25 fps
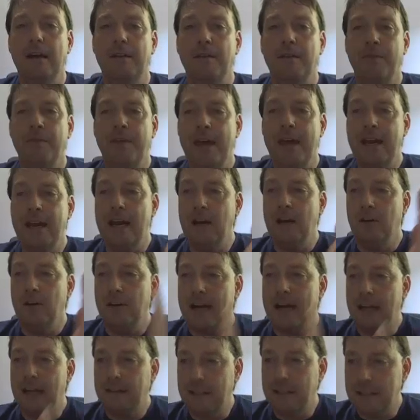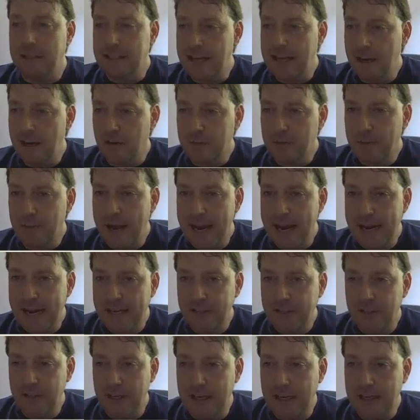Then I look at the sales
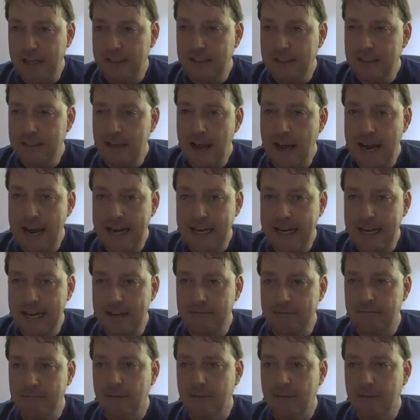page inside it.